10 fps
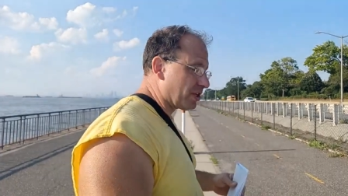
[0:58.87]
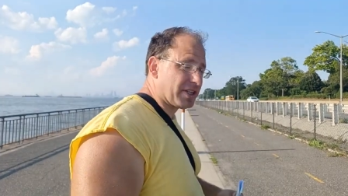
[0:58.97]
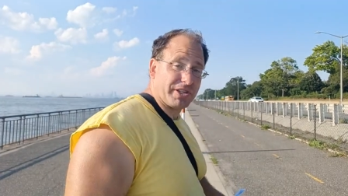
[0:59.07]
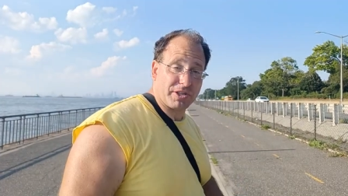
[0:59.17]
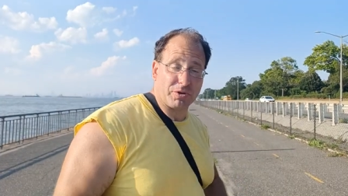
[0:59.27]

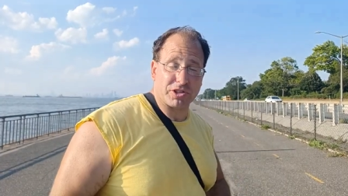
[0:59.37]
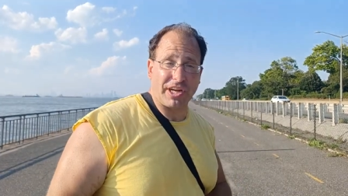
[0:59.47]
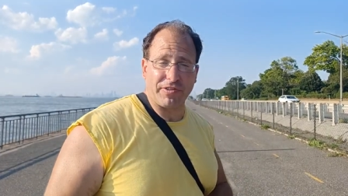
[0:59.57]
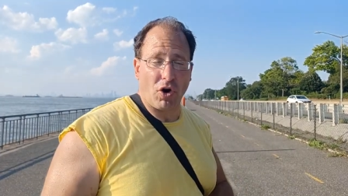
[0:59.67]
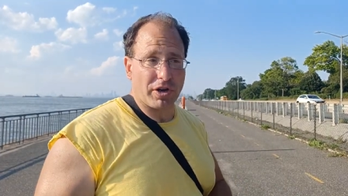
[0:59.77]
I was just
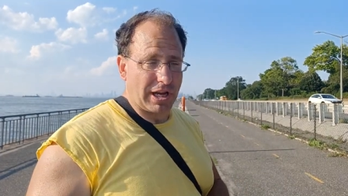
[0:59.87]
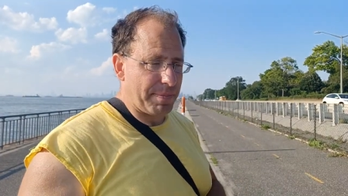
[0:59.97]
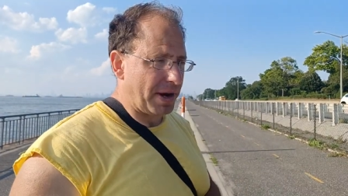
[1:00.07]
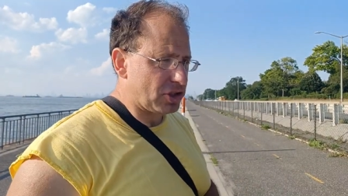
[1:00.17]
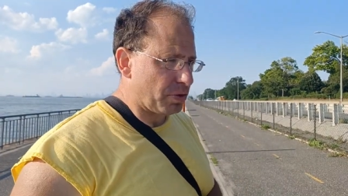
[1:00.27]
having a hard time.
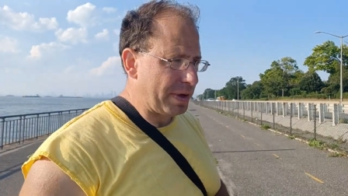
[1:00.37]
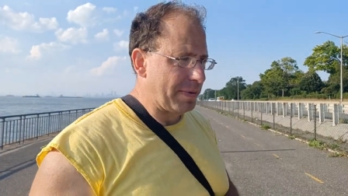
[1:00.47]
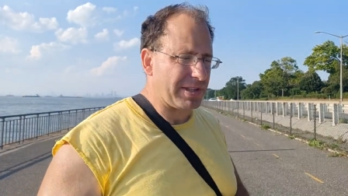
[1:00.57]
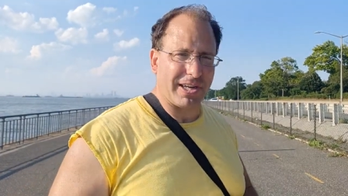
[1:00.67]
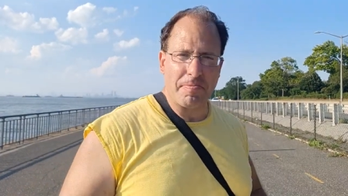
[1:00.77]
But I should be
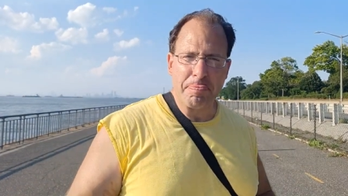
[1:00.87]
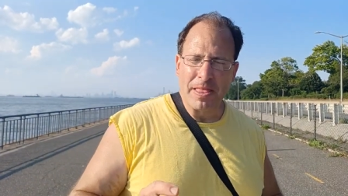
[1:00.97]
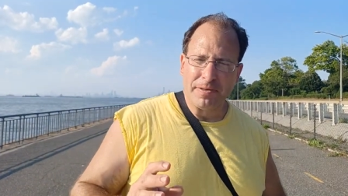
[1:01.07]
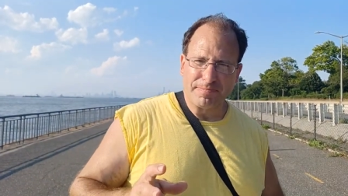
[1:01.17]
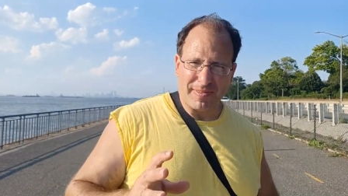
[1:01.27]
able to
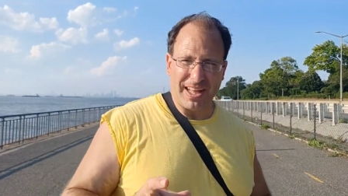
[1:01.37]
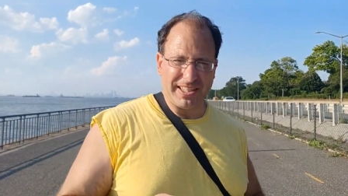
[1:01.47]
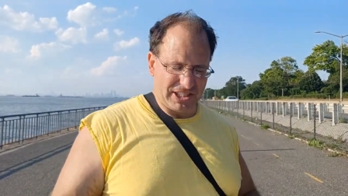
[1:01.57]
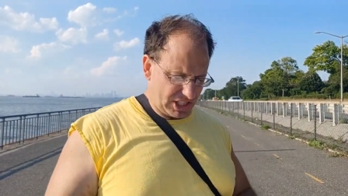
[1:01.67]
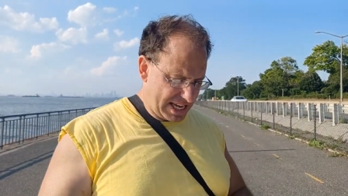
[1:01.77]
at
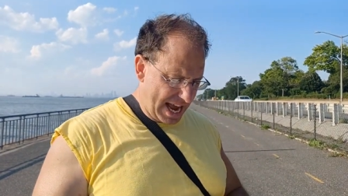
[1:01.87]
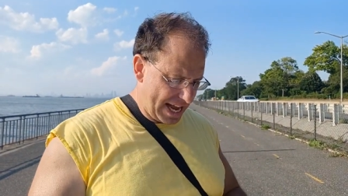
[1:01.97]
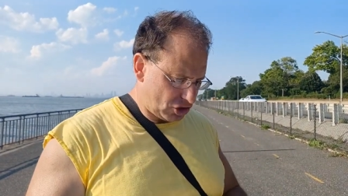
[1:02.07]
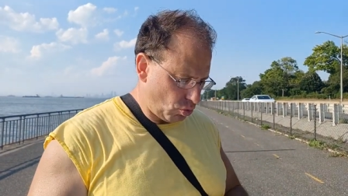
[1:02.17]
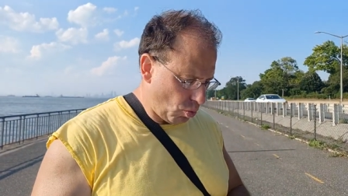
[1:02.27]
least
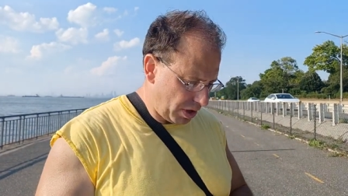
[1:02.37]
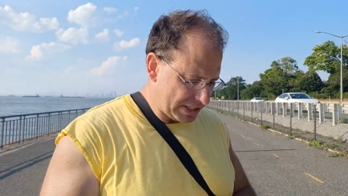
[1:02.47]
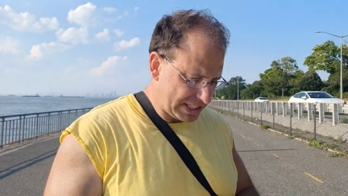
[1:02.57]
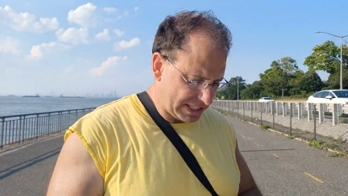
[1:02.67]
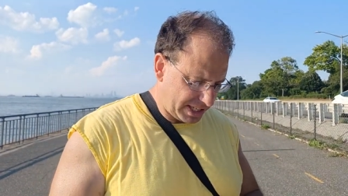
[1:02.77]
catch one
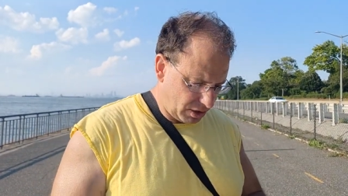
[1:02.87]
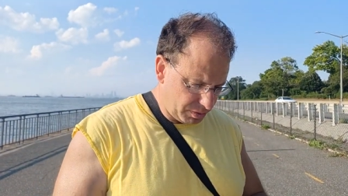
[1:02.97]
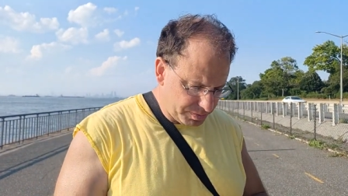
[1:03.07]
still.